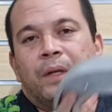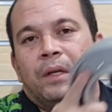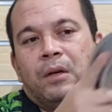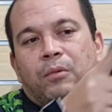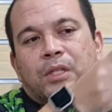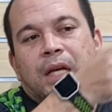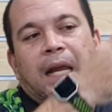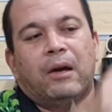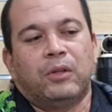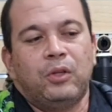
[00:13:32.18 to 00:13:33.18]
which
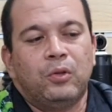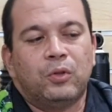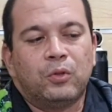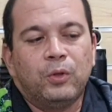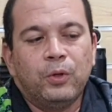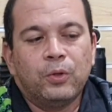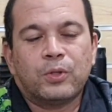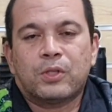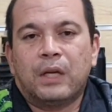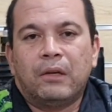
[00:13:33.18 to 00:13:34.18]
allowed you to
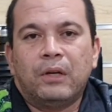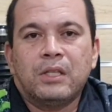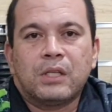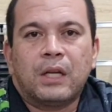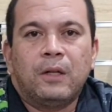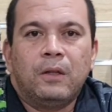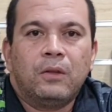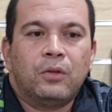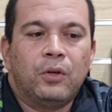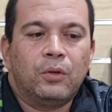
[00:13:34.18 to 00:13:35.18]
use an original
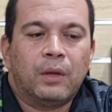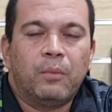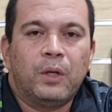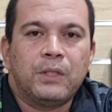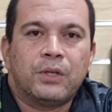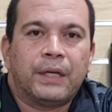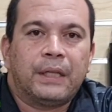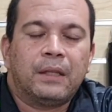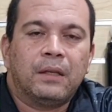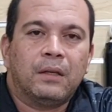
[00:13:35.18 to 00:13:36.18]
Toyota ball joint.
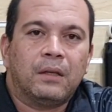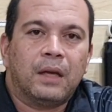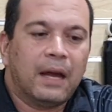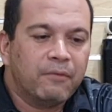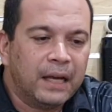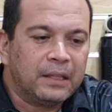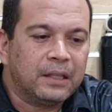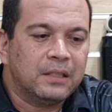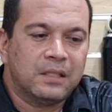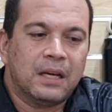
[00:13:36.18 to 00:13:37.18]

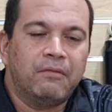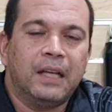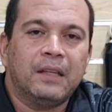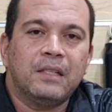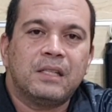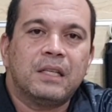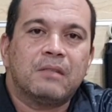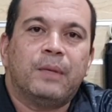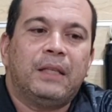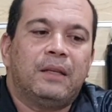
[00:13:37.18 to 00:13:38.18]
Advantage is
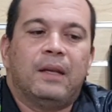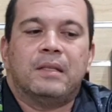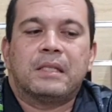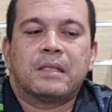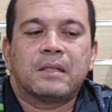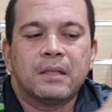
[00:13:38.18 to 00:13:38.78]
maintenance.